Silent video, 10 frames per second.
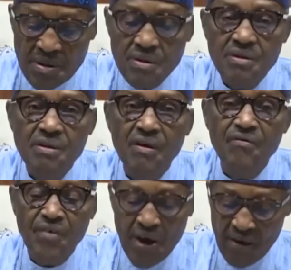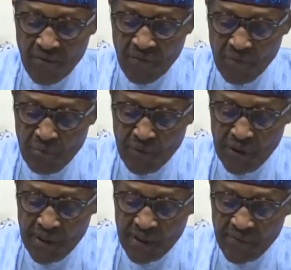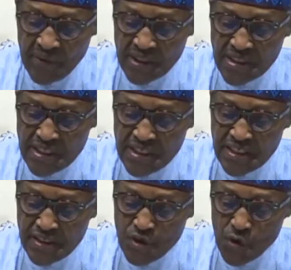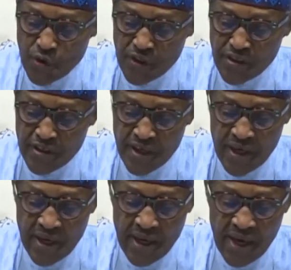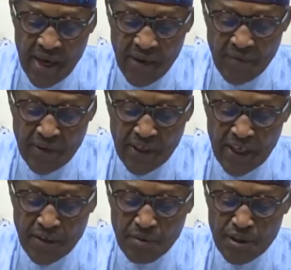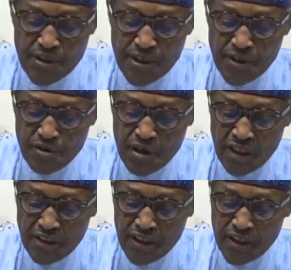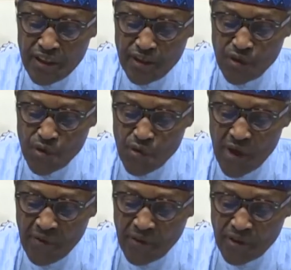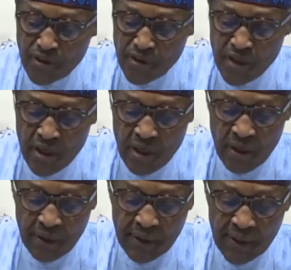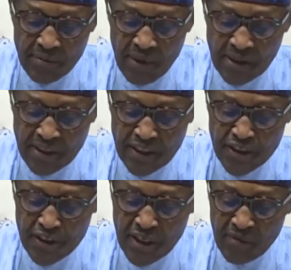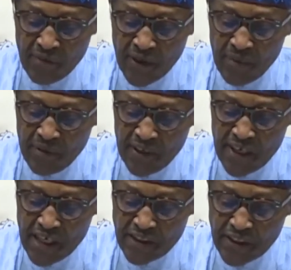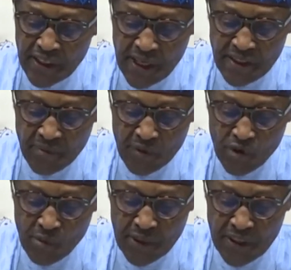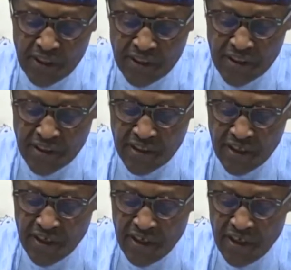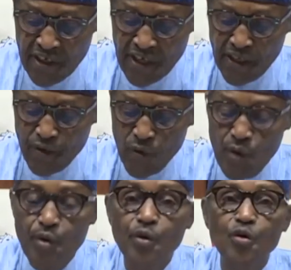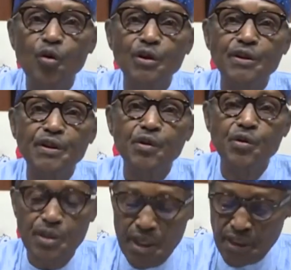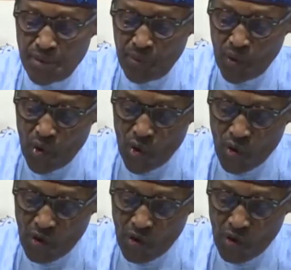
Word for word: Some 5 million vaccine doses have been administered to Nigerians through efforts led by the National Primary Healthcare Development Agency and we will continue to explore